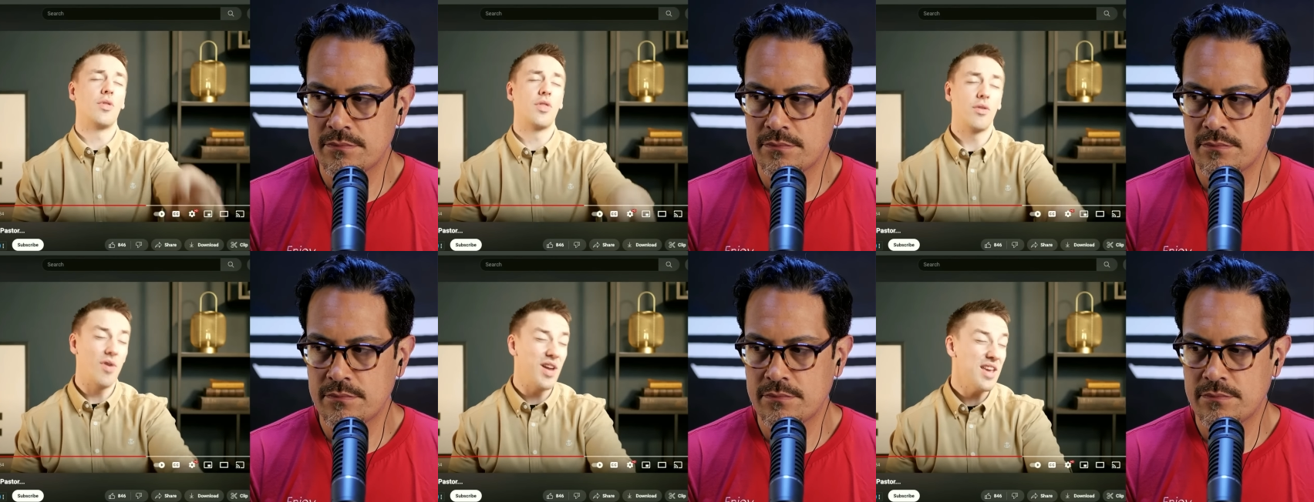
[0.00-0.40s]

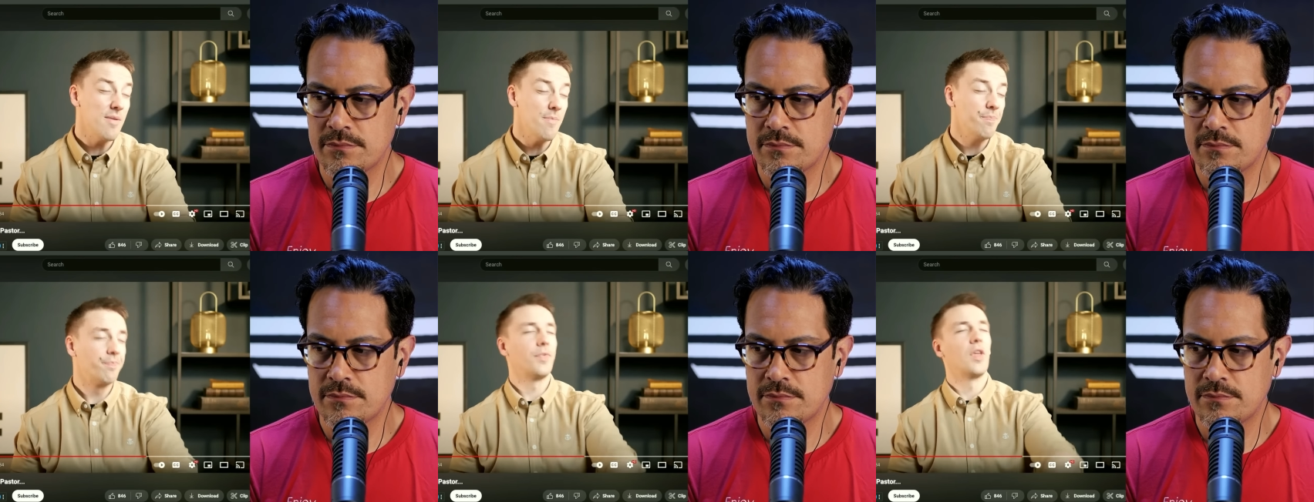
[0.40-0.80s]

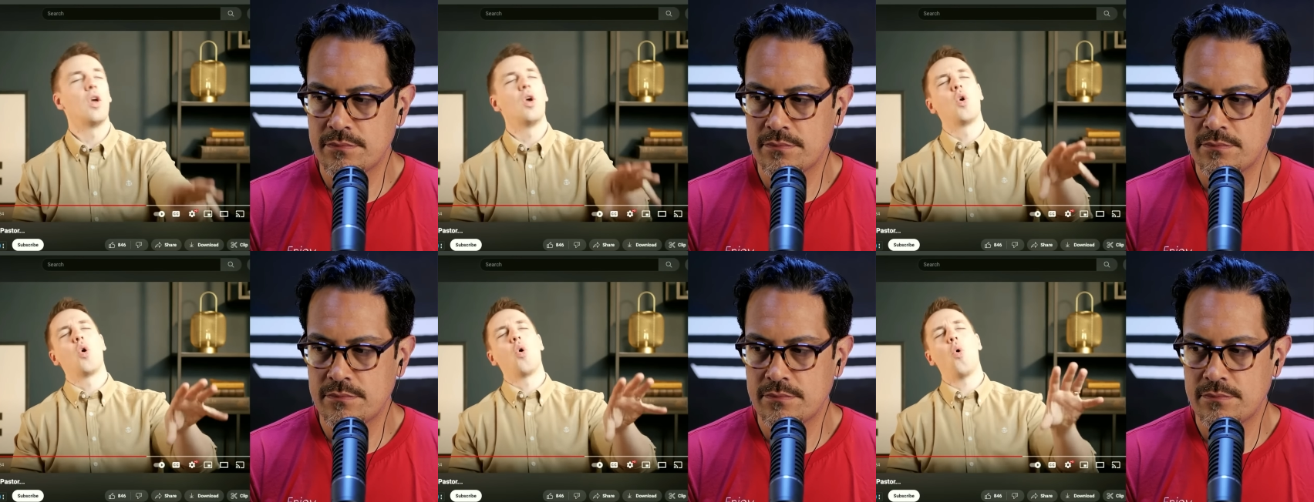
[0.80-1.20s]
Speaker 1: 3,
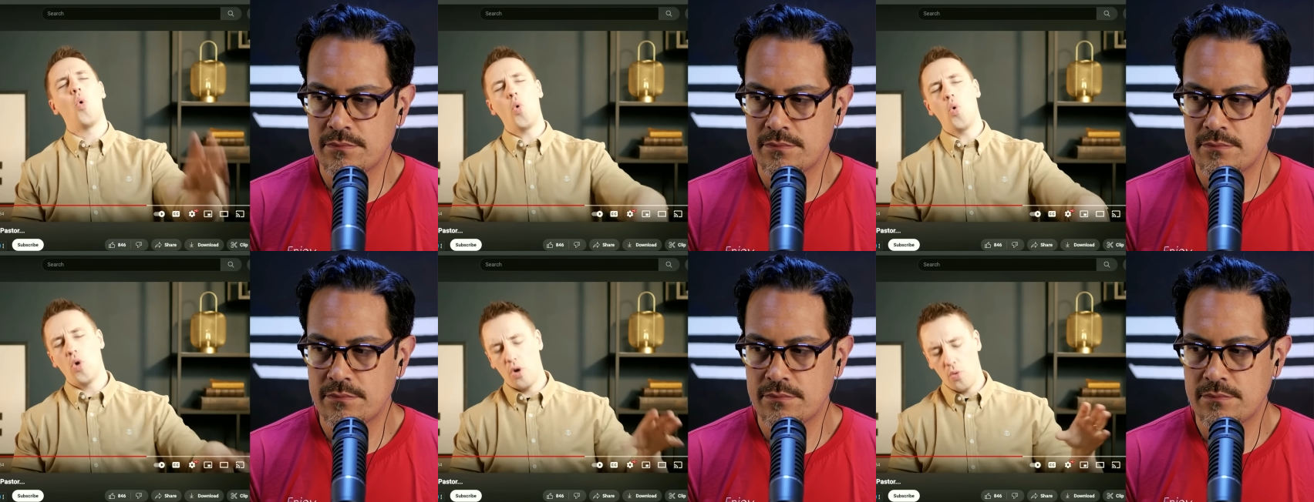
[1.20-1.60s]

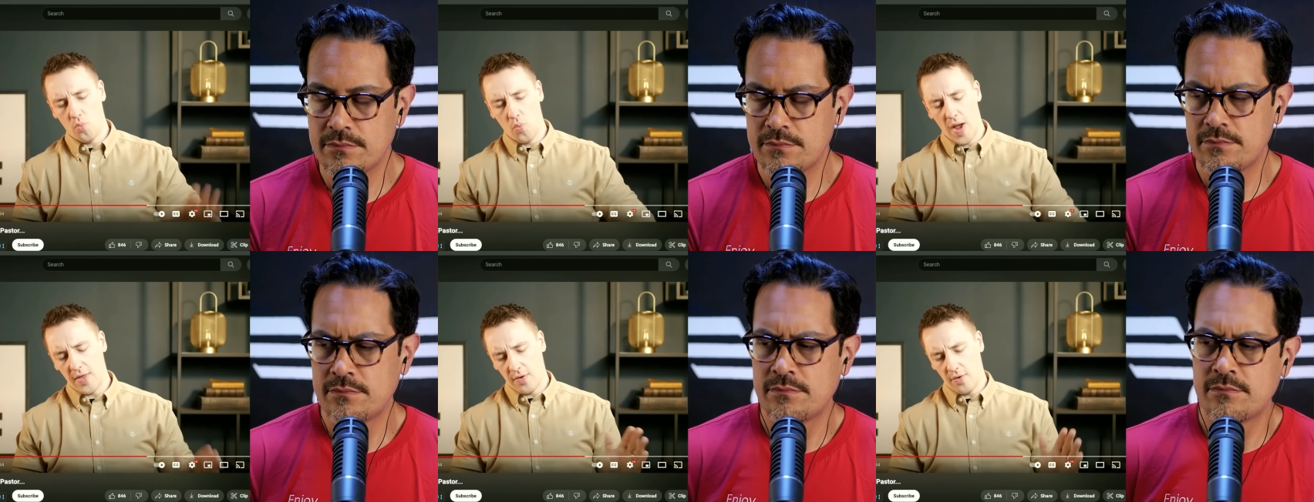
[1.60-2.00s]
or
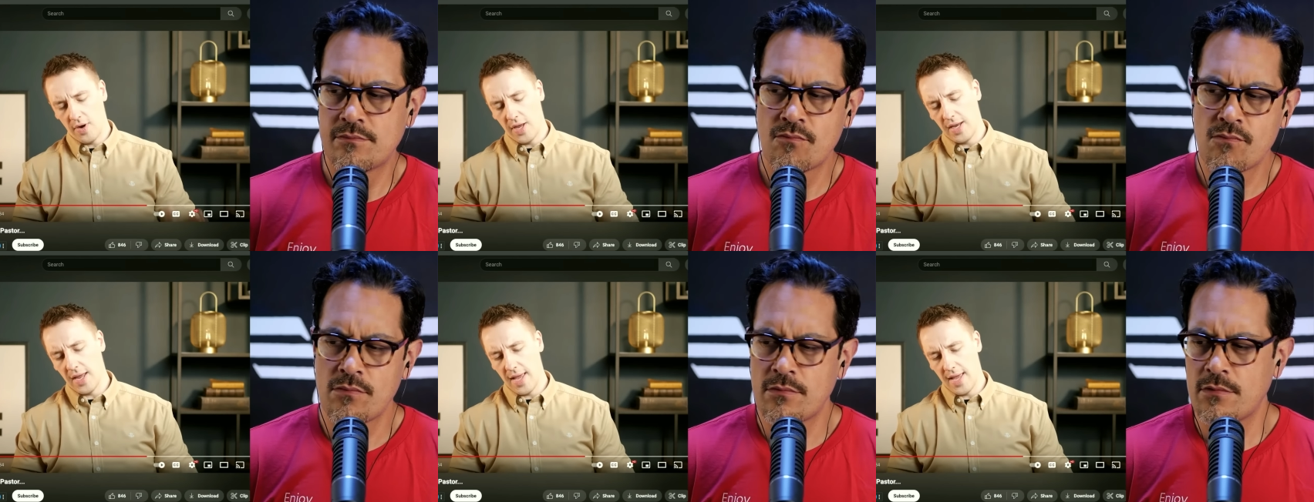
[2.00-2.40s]
Speaker 2: whether
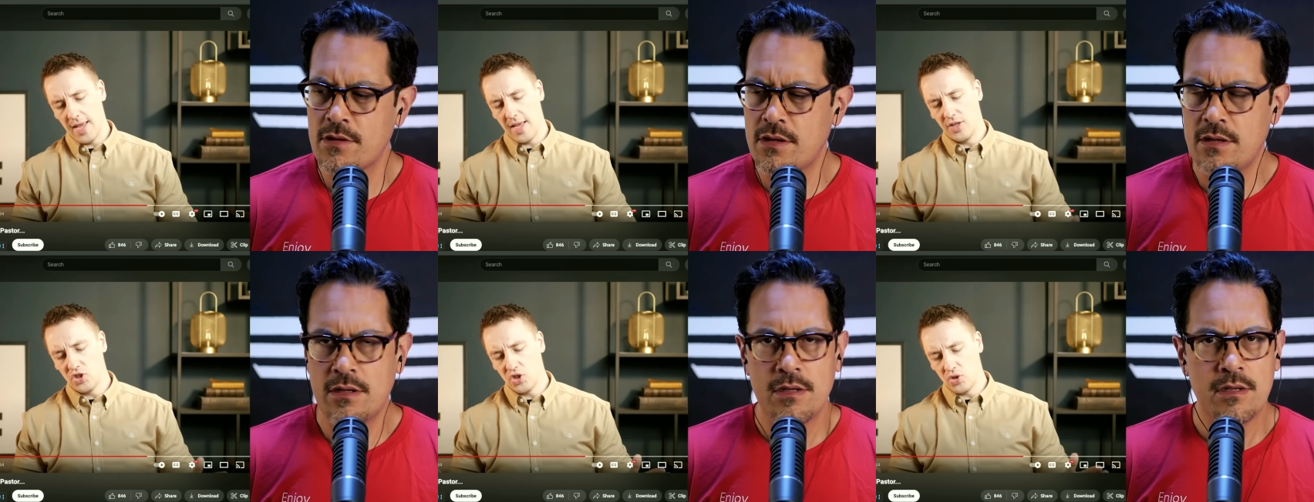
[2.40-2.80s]
it
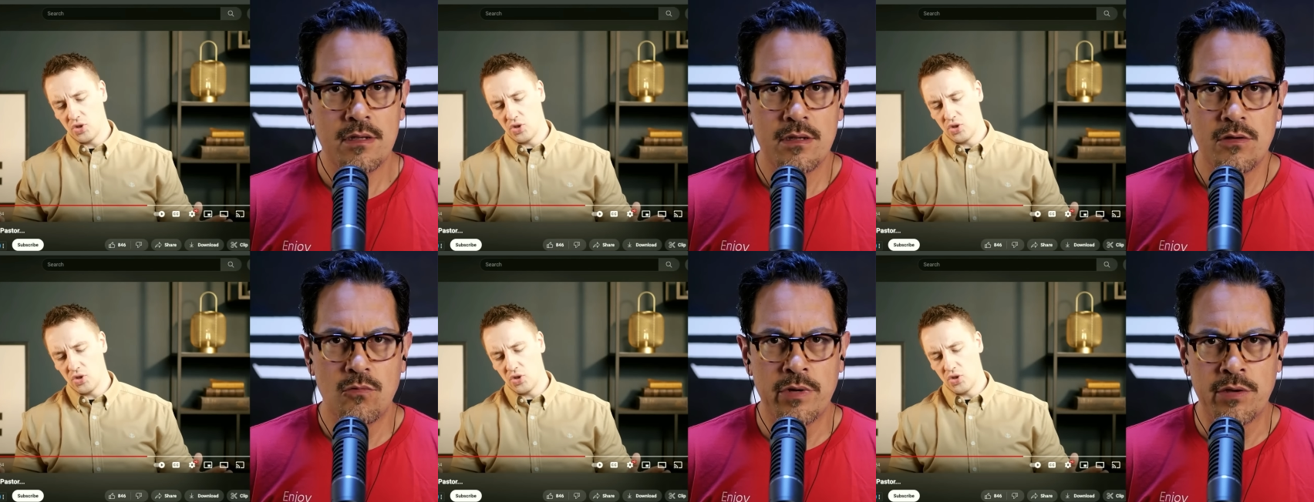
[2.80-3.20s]
is...
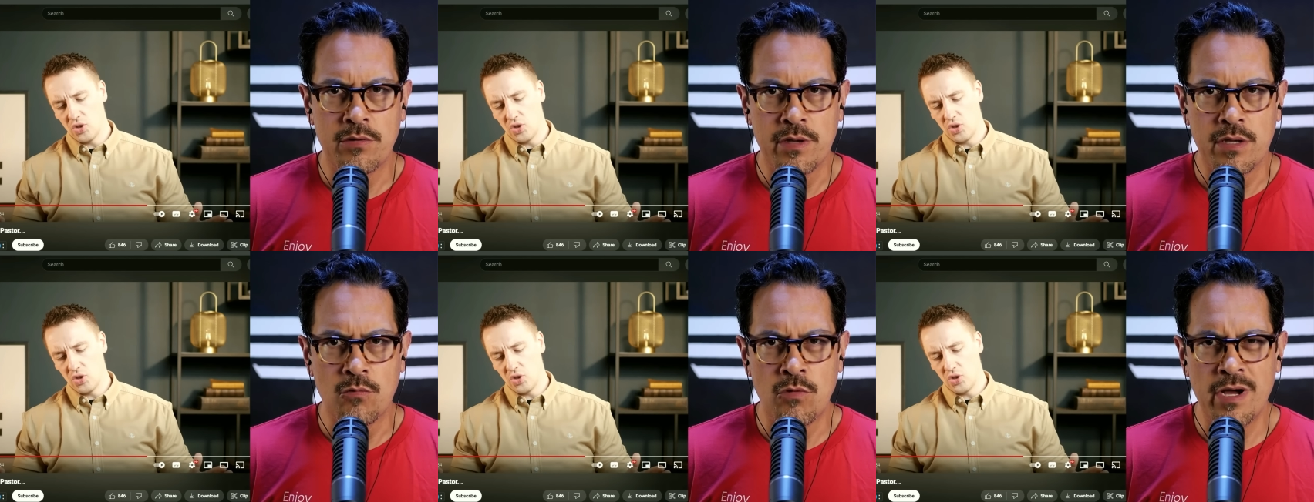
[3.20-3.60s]

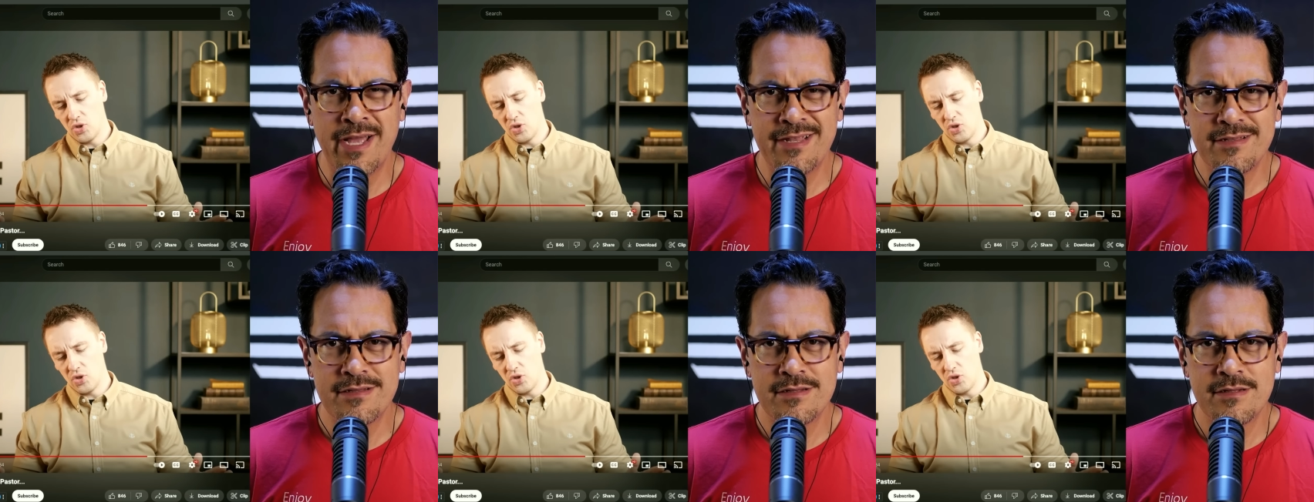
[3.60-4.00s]
Wait,
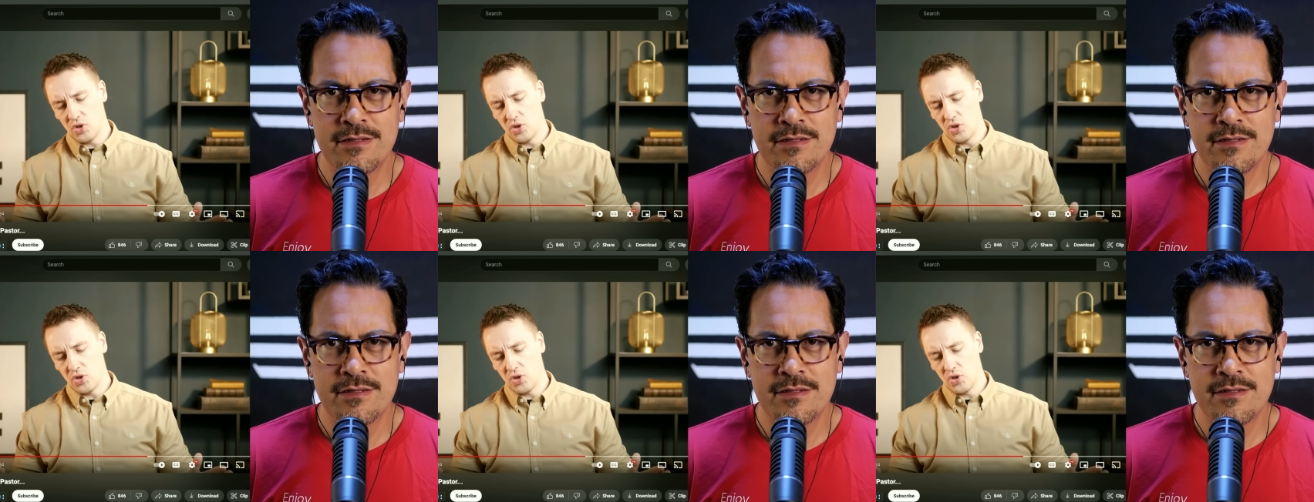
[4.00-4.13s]
what?